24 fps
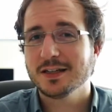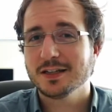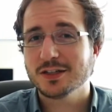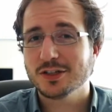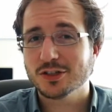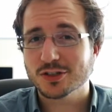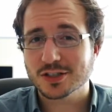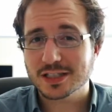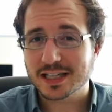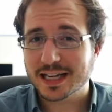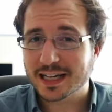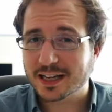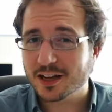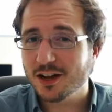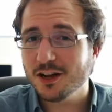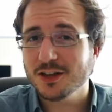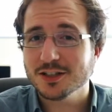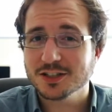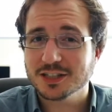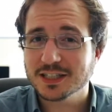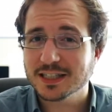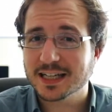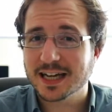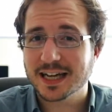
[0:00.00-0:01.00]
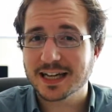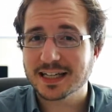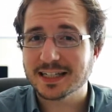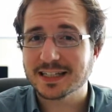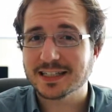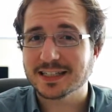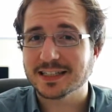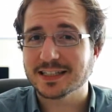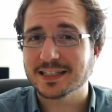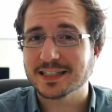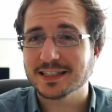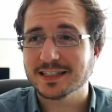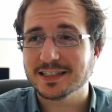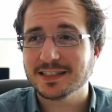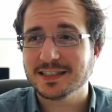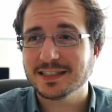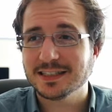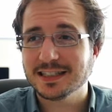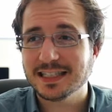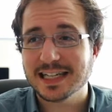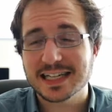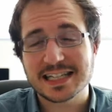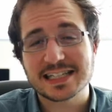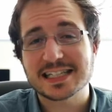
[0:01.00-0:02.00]
your psychology kind of
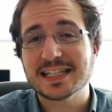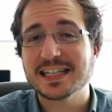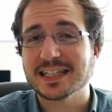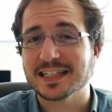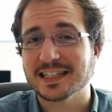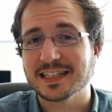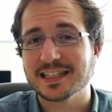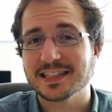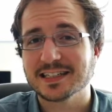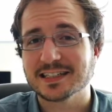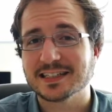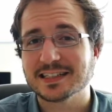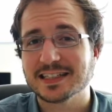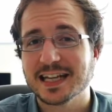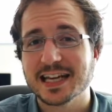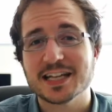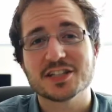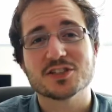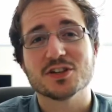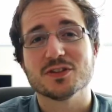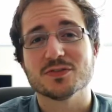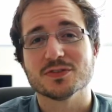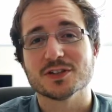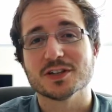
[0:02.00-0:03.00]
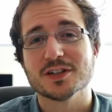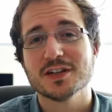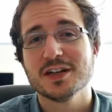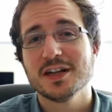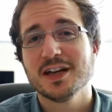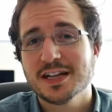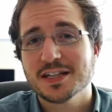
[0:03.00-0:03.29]
ticks in and takes over.